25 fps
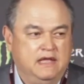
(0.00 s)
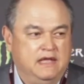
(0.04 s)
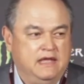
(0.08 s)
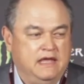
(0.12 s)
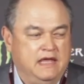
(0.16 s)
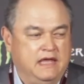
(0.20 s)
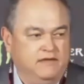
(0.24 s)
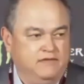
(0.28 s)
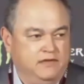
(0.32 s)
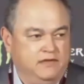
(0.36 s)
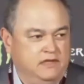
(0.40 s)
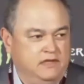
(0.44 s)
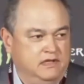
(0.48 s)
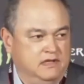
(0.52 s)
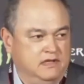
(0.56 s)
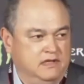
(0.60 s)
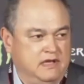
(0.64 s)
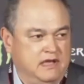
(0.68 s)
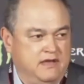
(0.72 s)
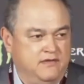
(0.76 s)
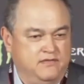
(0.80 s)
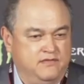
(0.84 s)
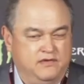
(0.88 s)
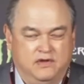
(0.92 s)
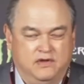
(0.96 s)

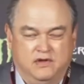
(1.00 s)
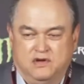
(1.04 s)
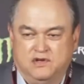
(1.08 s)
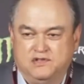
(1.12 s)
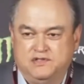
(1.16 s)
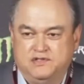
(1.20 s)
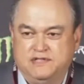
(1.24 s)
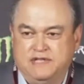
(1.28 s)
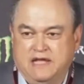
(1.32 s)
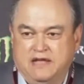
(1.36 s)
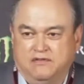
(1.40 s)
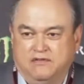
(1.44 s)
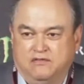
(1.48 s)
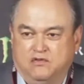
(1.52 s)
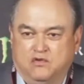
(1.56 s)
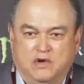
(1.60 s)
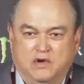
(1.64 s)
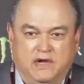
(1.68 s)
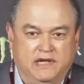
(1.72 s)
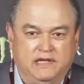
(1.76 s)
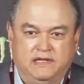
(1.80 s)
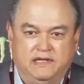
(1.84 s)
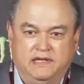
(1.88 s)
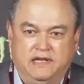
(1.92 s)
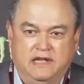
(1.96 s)
having our staff
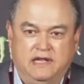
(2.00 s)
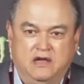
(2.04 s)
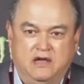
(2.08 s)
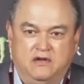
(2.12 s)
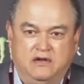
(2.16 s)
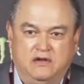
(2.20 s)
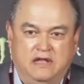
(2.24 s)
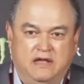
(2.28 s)
grind it out,